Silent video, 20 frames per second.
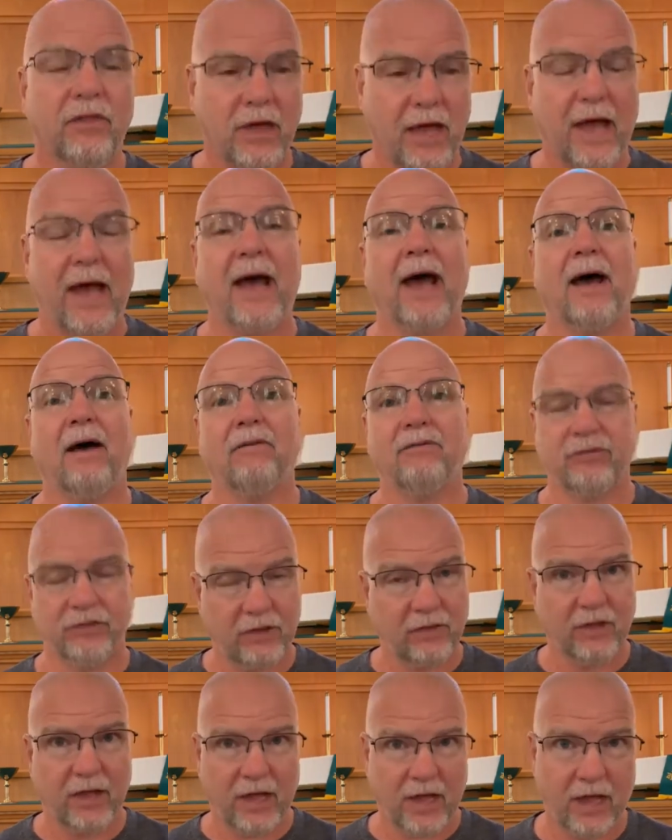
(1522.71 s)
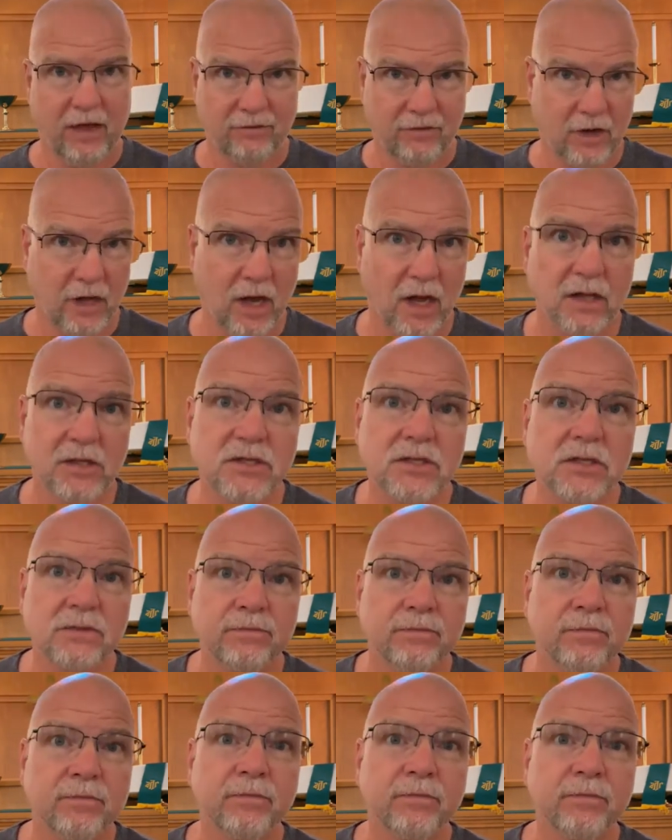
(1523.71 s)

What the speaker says: the haves and the have-nots.